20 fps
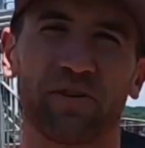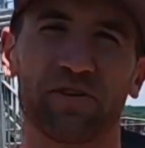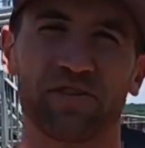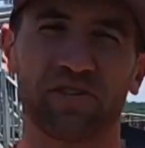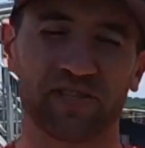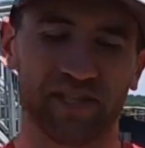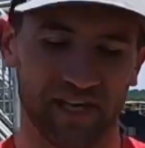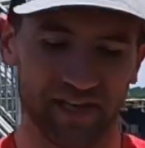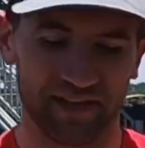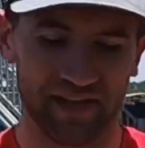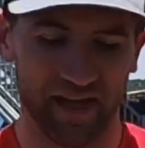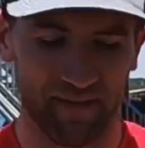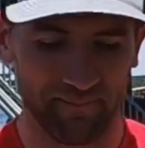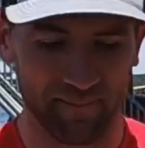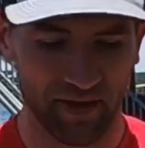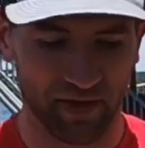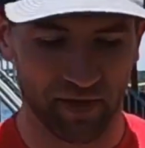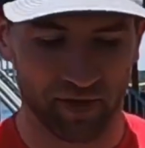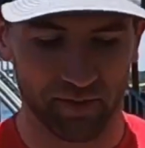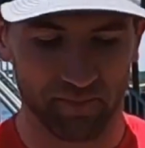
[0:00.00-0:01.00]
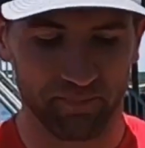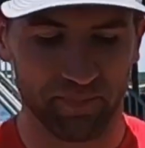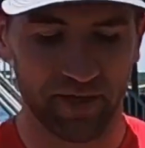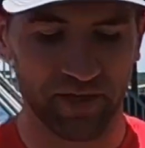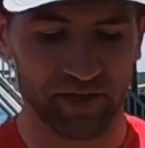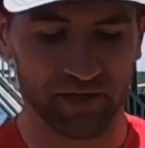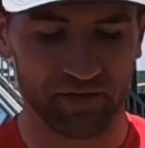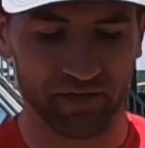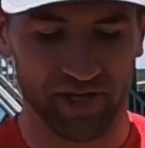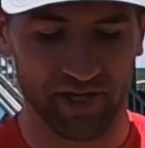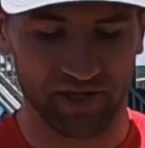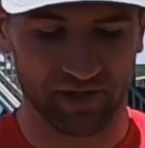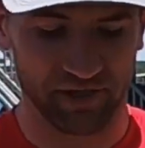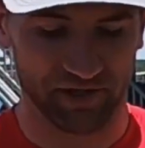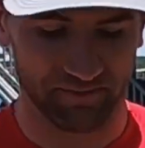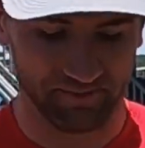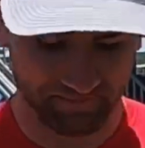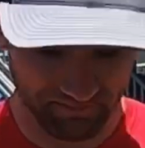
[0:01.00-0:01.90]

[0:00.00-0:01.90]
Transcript: and just get that better penetration.